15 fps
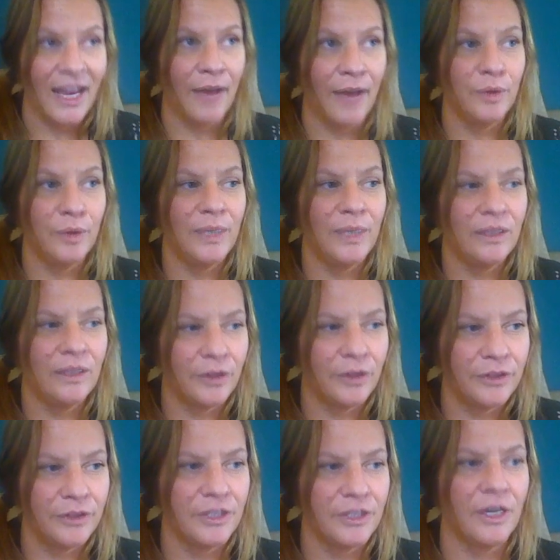How do we
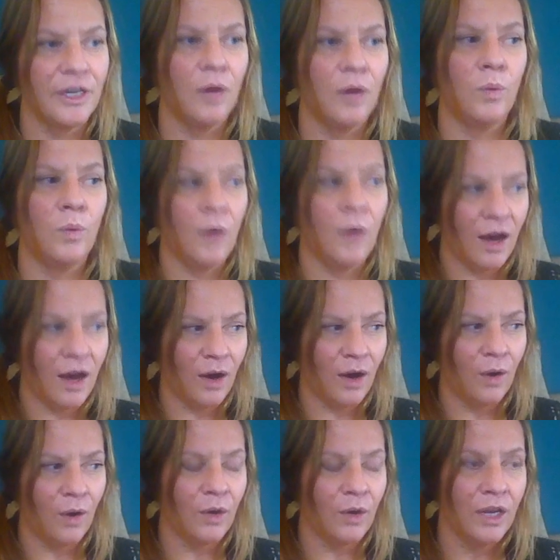learn to go,
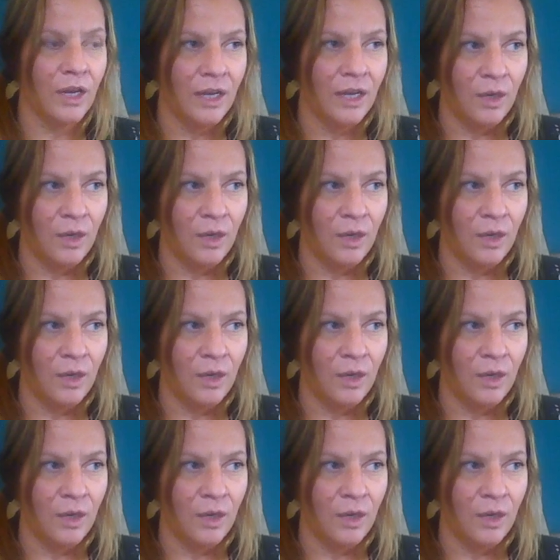whoa,